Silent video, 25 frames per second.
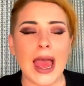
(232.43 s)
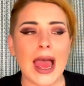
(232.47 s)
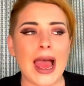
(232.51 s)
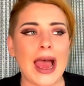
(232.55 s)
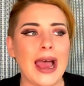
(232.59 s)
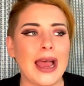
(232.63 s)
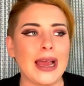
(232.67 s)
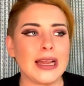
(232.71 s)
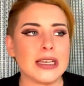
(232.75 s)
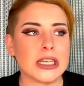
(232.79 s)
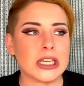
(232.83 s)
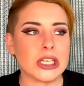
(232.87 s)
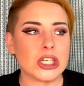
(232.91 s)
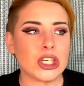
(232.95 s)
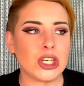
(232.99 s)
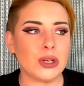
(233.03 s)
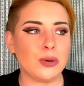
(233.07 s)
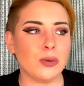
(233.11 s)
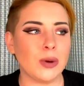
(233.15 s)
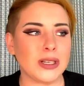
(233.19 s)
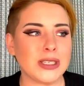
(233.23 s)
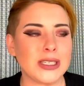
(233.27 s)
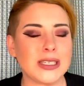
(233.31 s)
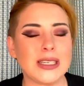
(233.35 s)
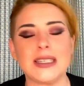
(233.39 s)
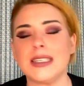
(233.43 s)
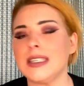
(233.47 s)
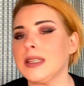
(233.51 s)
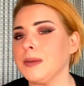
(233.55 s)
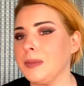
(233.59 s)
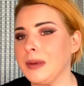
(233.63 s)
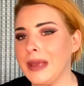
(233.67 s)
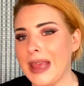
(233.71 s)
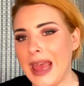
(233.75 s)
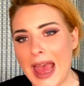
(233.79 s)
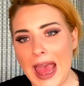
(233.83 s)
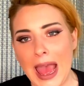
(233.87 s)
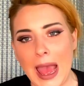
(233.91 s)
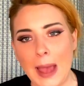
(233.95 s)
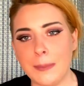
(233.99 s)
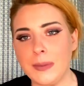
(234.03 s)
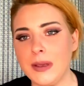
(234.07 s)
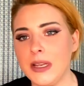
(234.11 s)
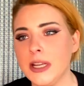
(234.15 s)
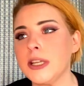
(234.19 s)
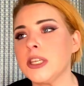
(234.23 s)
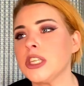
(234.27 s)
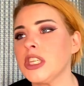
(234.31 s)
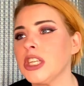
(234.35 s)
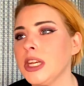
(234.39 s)
and she wanted it to be
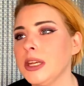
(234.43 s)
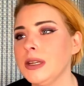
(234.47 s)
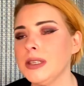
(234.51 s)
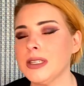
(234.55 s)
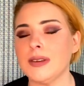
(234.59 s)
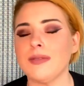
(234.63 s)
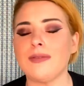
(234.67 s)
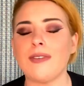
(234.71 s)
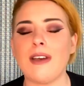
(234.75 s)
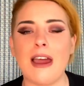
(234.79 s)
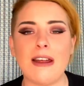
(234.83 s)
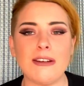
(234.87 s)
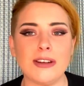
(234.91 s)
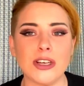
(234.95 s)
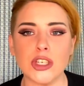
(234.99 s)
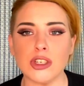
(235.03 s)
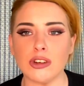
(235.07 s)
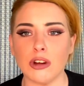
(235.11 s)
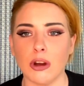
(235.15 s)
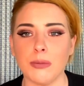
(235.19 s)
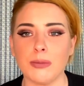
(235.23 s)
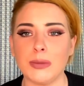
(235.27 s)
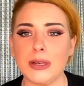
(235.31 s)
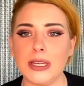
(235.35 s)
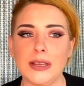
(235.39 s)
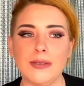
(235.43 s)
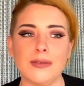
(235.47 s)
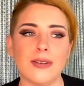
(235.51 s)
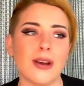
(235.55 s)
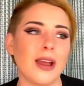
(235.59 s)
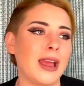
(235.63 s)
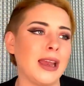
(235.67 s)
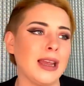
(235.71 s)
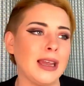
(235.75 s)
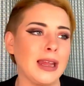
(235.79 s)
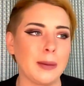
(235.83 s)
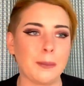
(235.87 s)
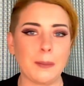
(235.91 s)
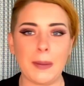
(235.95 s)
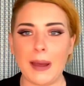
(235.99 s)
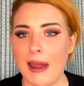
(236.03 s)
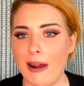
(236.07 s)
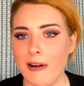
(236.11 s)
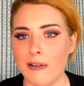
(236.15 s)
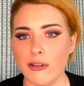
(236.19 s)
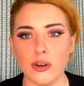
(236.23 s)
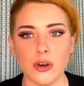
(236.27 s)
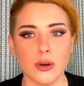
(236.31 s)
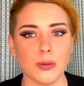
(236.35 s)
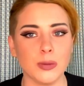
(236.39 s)
happy. She's a very strong believer in like
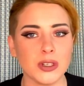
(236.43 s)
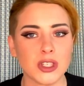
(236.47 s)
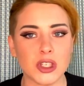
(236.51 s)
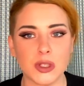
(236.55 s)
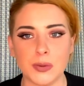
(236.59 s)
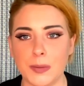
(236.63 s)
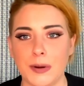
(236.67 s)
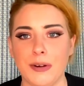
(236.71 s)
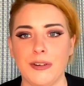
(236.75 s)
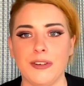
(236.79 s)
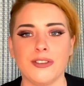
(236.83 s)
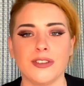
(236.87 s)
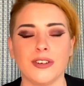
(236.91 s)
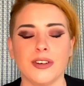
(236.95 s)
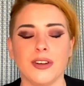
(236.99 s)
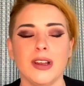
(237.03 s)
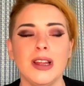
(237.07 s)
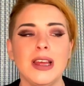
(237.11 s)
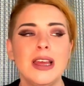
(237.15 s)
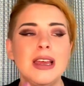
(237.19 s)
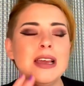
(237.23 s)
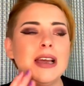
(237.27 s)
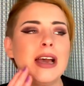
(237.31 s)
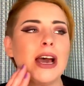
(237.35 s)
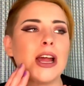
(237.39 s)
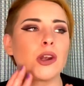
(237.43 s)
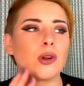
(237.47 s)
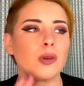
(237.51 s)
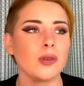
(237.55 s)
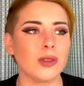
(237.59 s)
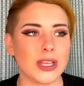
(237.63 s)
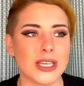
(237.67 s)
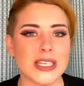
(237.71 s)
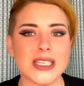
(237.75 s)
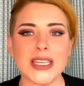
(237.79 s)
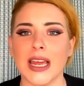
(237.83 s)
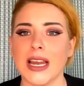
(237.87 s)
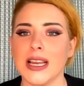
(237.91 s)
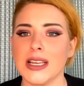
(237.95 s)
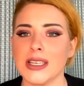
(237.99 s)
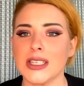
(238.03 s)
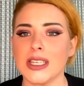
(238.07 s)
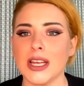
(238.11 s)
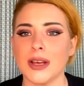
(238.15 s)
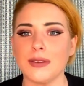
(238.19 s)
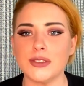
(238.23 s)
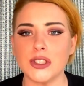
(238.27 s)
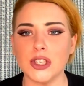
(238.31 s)
paranormal, spiritual and all this kind of stuff.